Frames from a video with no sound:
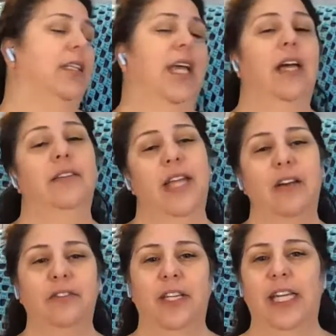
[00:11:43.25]
Yeah,
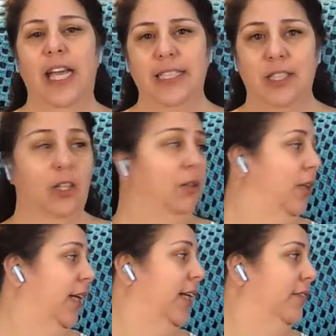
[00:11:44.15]
now Figgy has to go
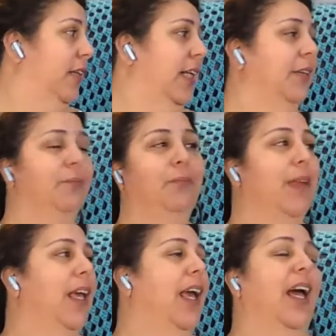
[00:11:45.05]
look at everything.
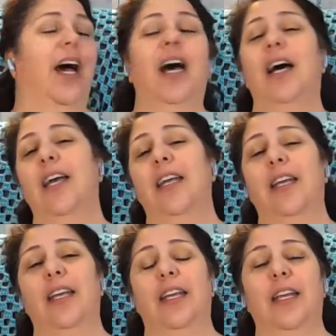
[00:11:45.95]
Uh,
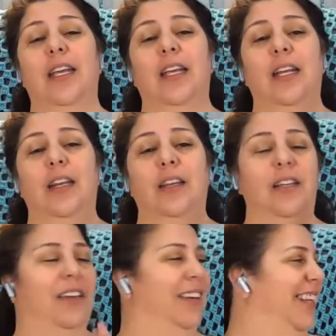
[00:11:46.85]

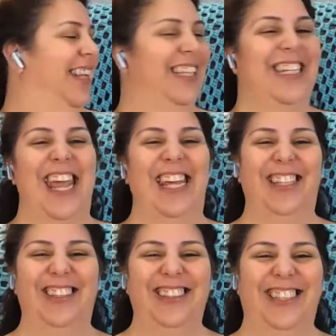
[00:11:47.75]
the tail,
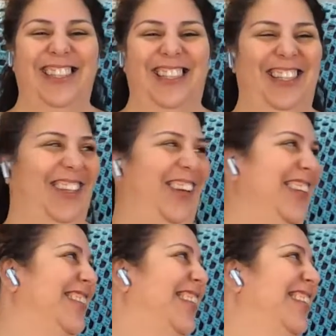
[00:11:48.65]

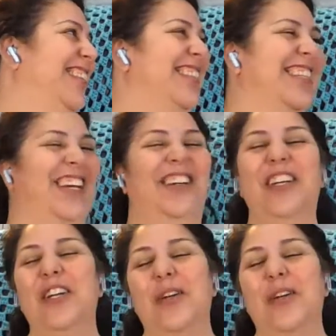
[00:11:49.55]
all you see is his tail.